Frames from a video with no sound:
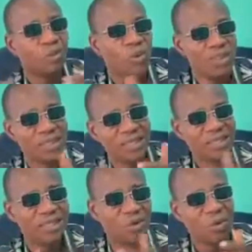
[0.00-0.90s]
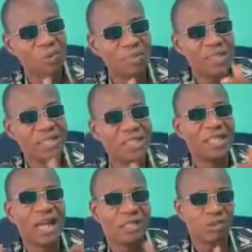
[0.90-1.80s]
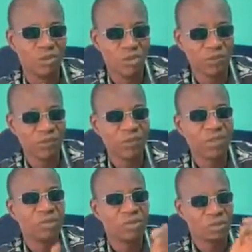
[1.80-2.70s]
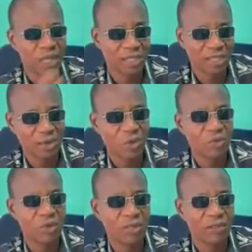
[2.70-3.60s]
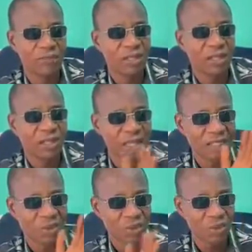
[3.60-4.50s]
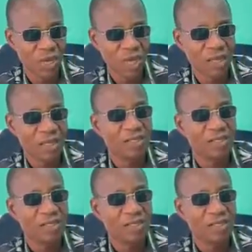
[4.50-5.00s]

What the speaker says: within the community that you live, so that they can also live like the way you are.